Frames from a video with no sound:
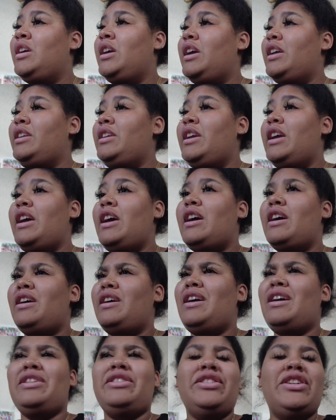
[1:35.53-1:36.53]
And yeah,
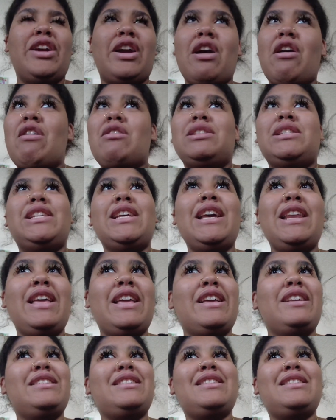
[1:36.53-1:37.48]
and your girl did it.